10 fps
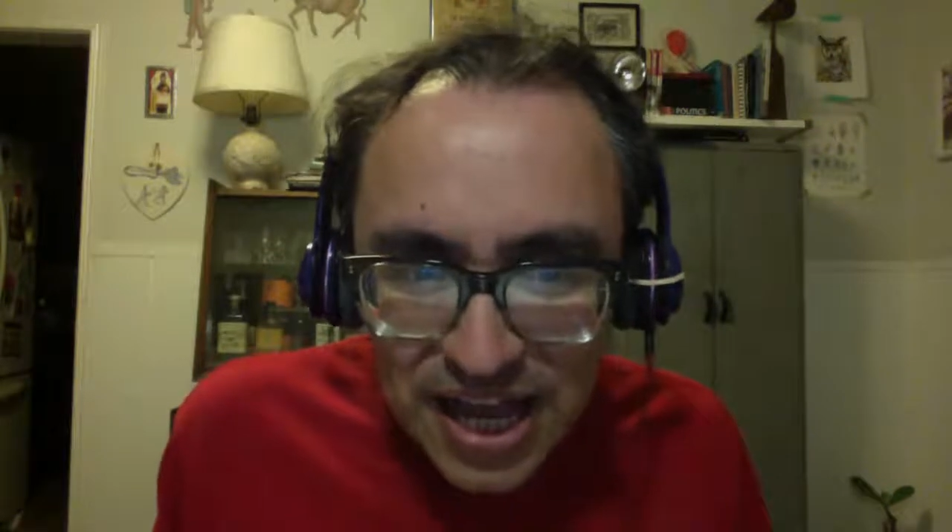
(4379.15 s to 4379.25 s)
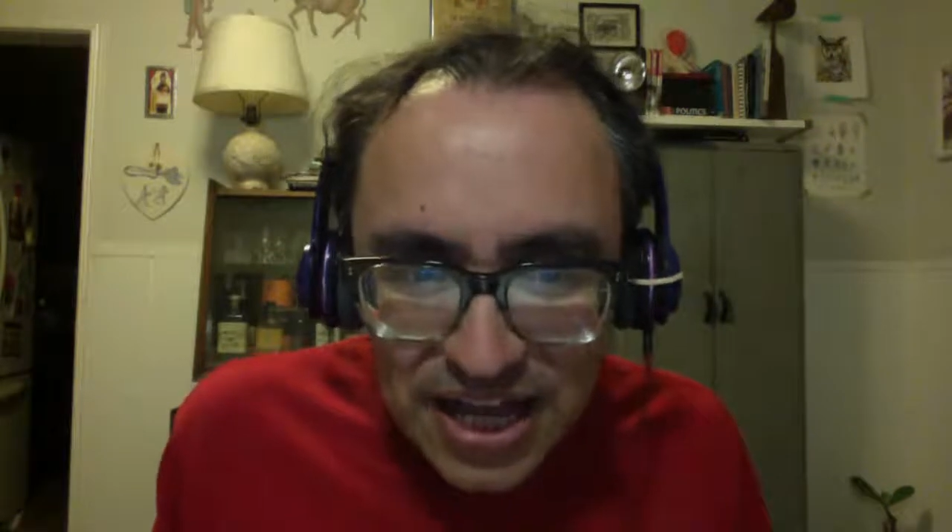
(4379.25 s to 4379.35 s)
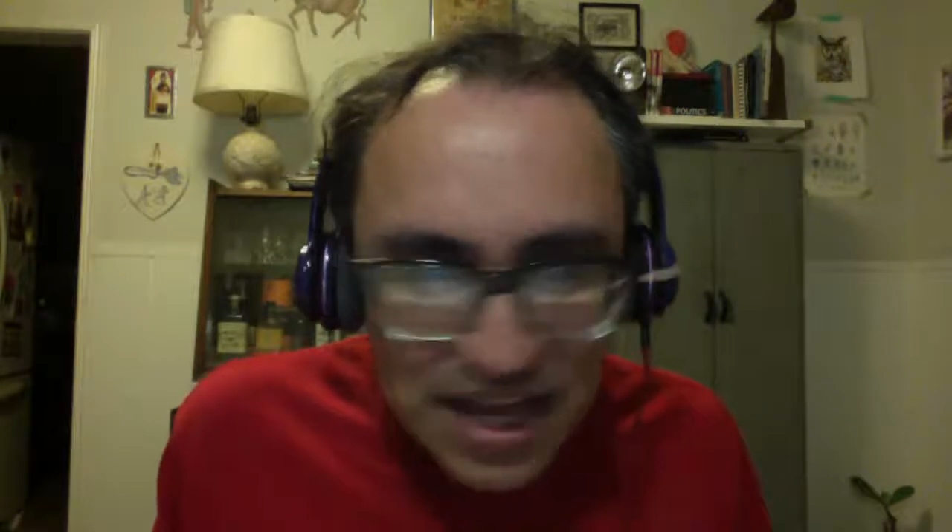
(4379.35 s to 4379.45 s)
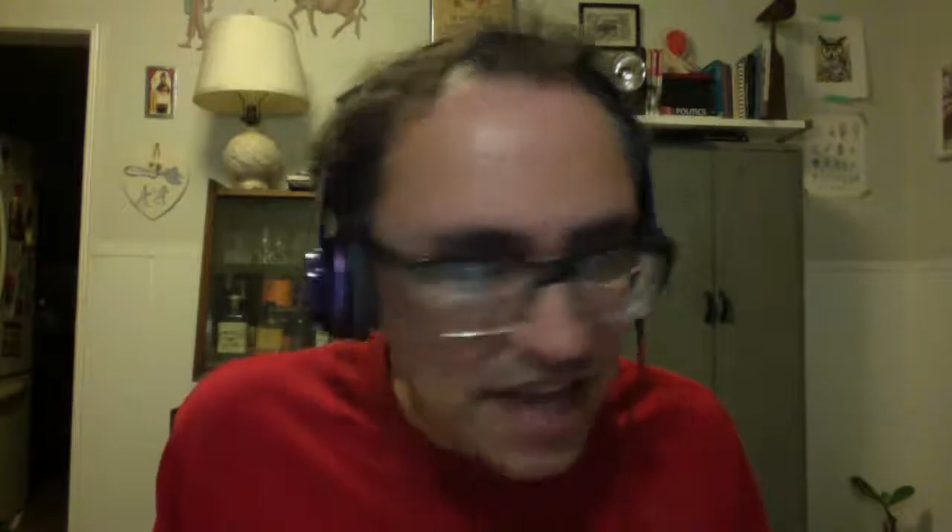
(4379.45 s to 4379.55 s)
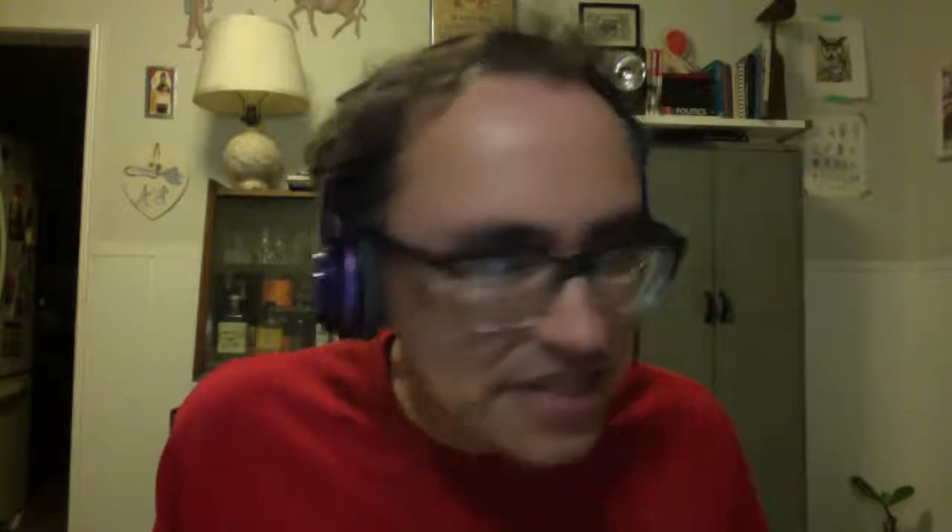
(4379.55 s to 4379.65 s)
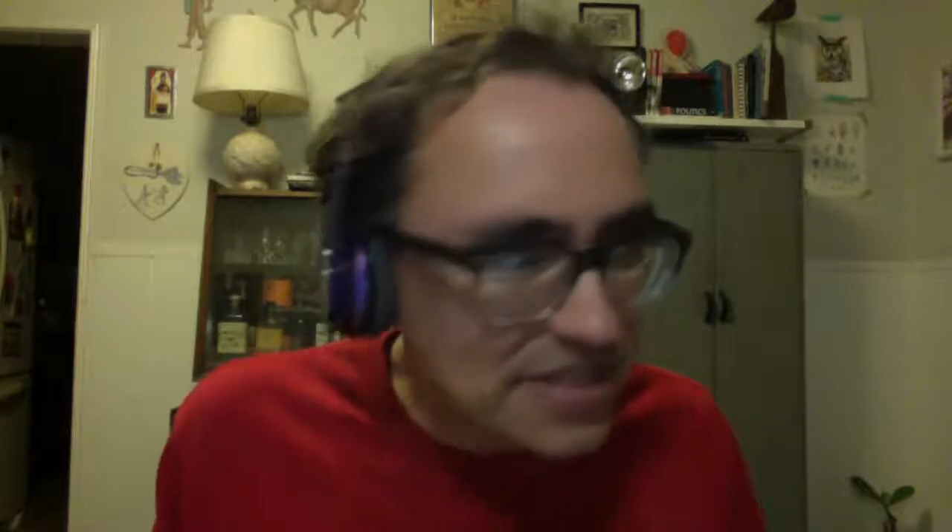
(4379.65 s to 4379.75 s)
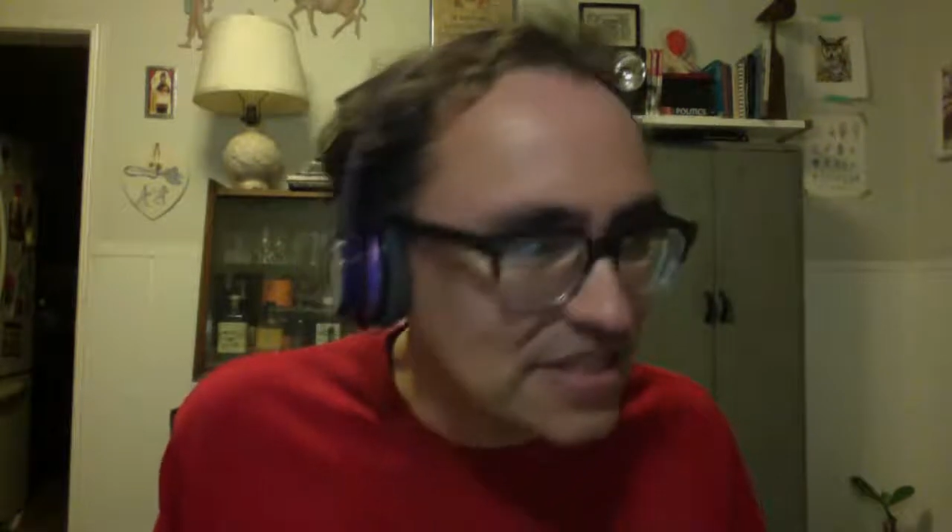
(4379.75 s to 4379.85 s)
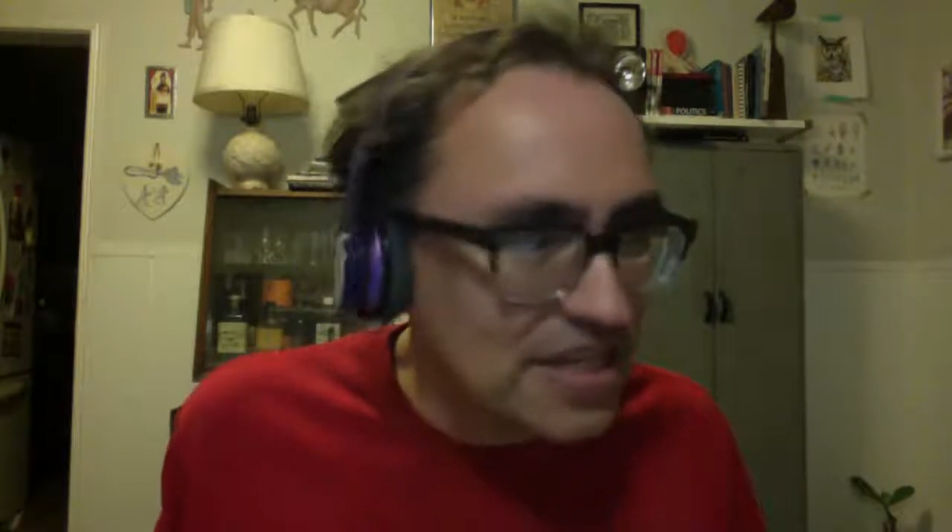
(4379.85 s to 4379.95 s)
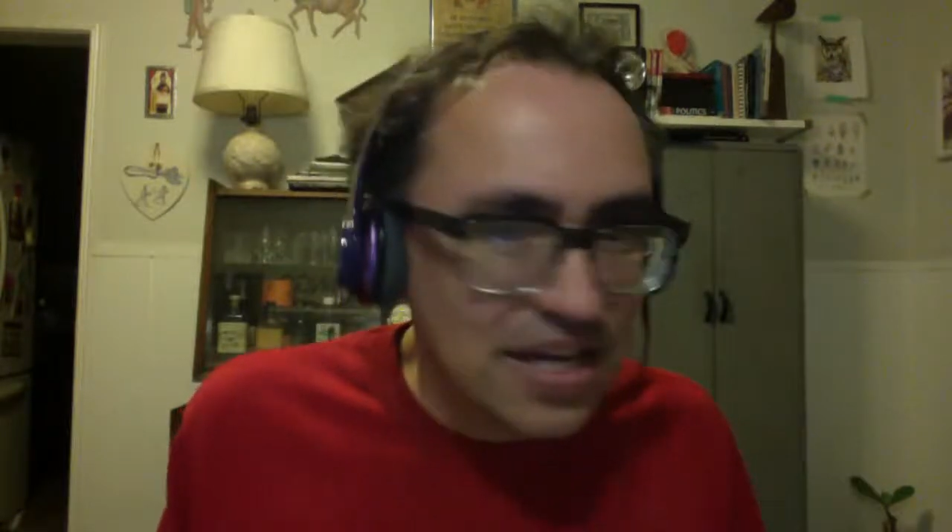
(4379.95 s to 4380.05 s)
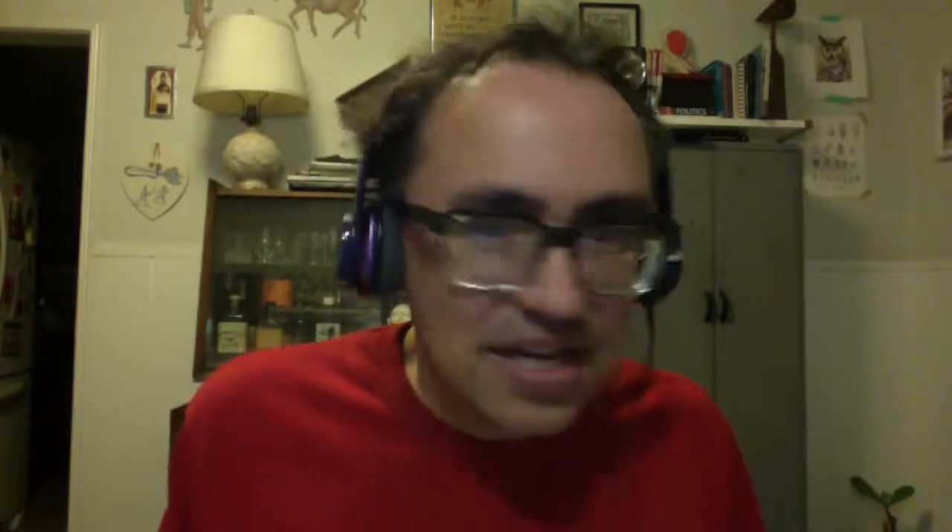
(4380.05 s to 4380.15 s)

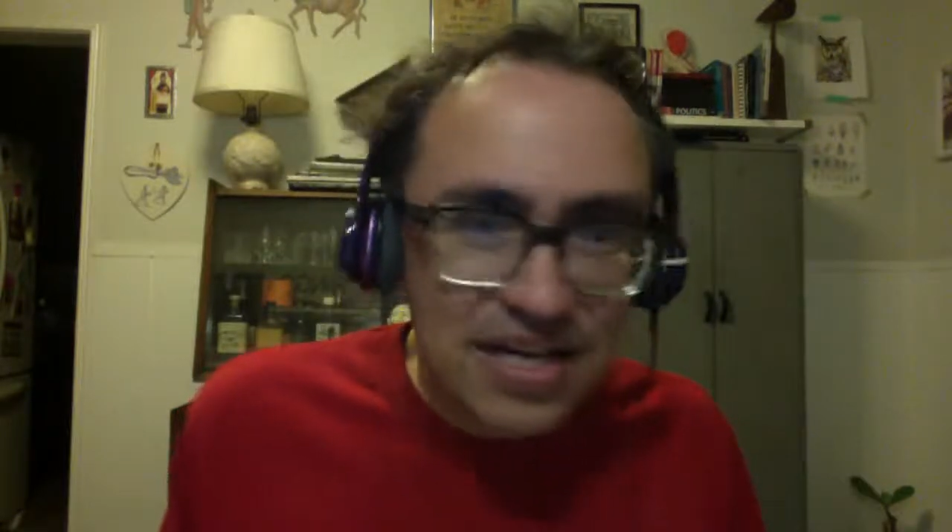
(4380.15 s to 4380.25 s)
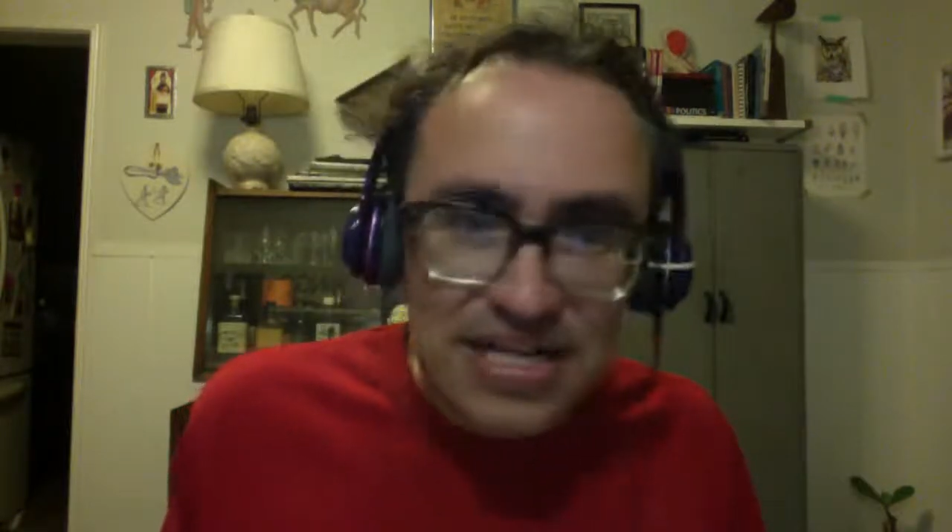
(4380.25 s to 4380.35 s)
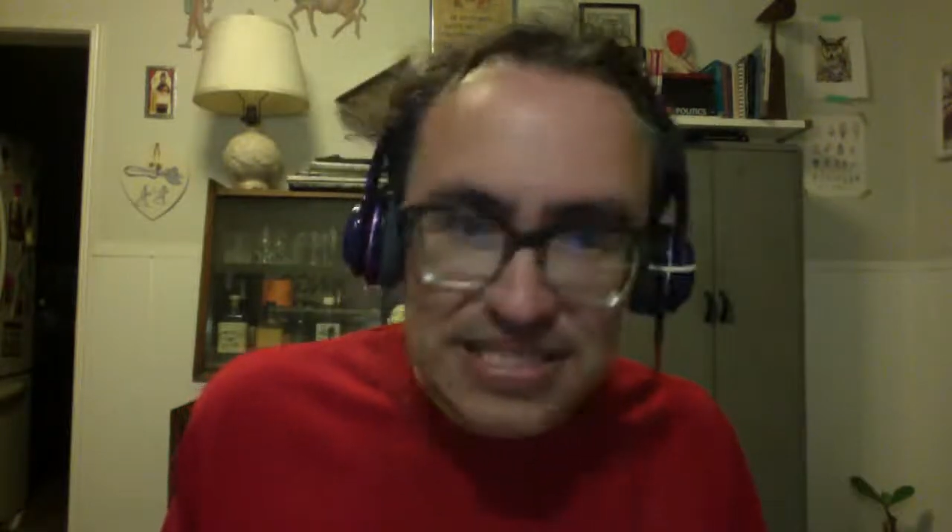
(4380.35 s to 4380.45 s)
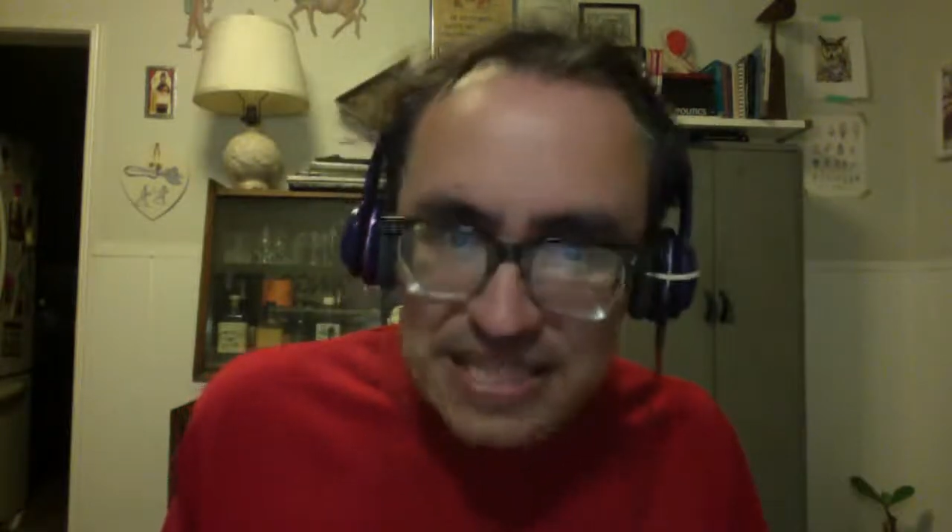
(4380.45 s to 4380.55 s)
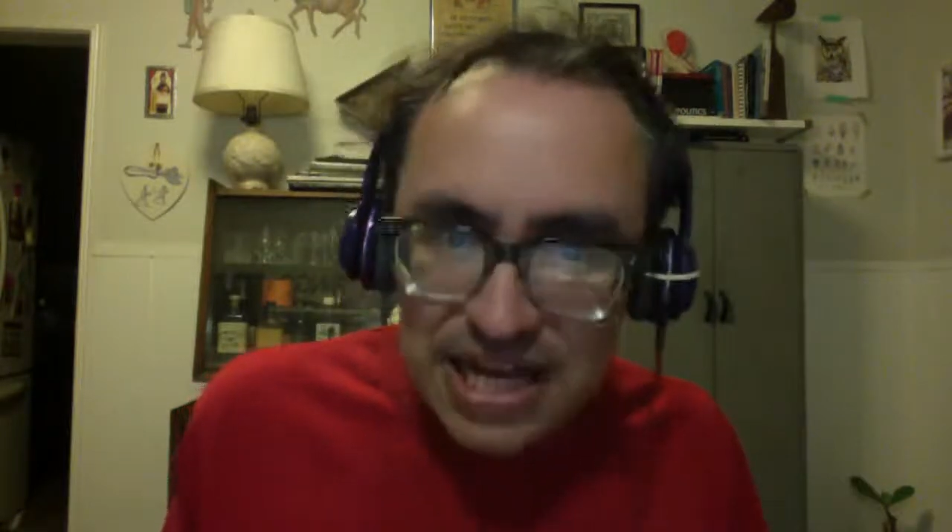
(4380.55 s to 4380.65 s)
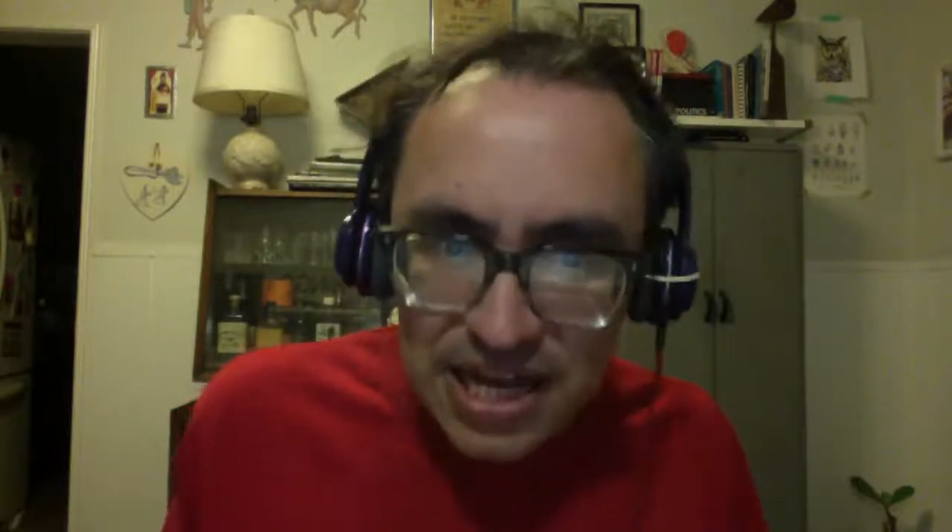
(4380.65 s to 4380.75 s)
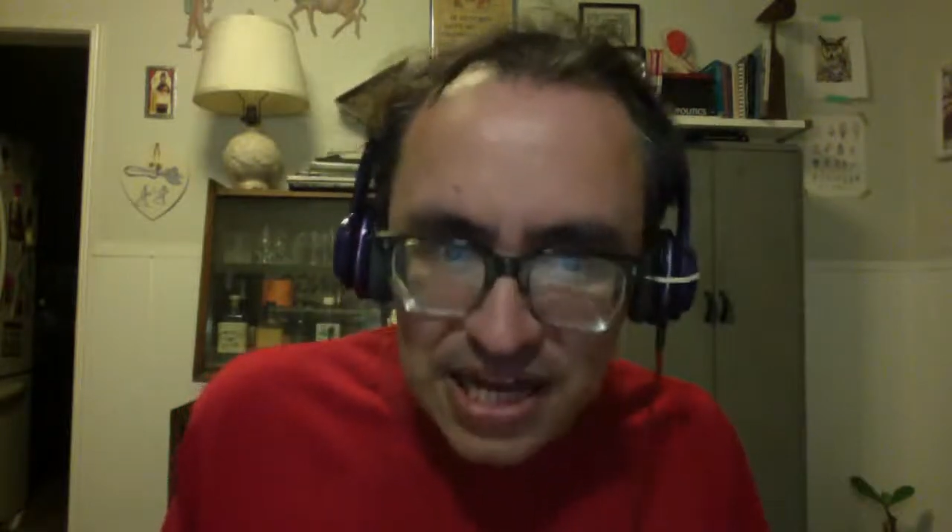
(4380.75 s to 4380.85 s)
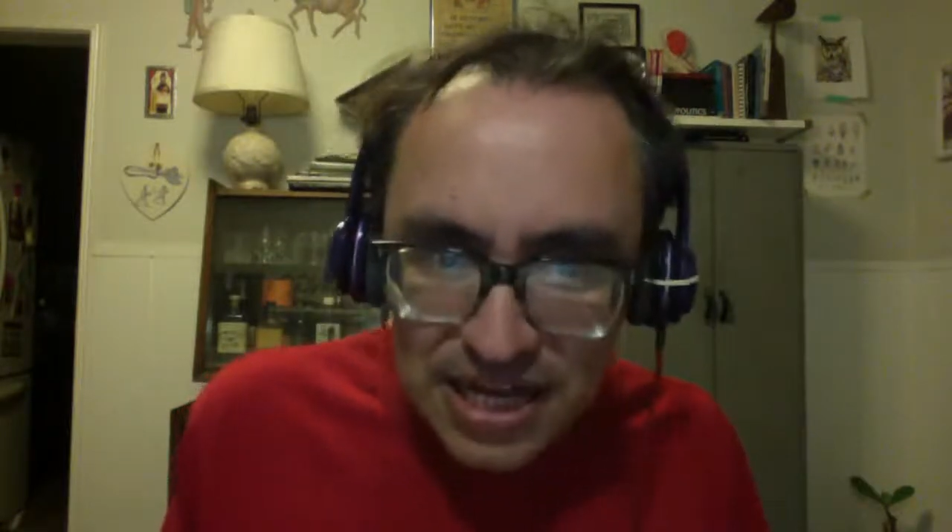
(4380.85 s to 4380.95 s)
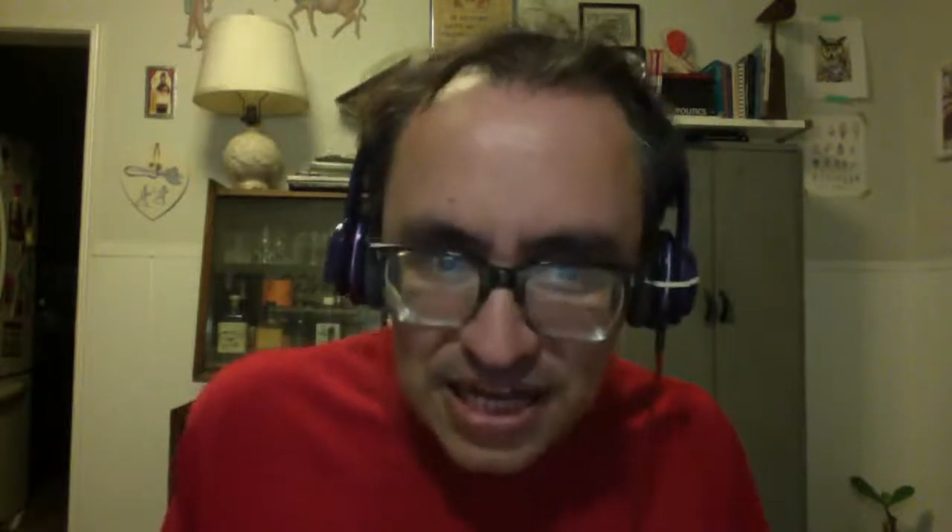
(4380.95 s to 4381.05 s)
against Zuck